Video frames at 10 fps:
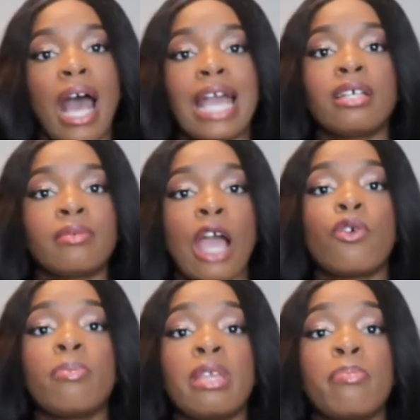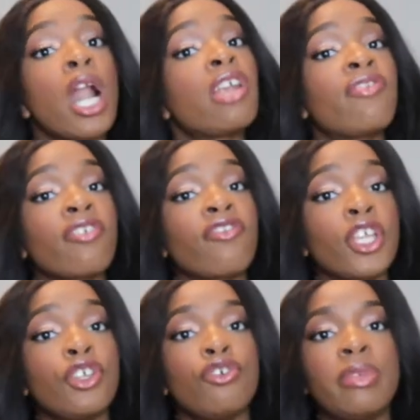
item that would be perfect for you,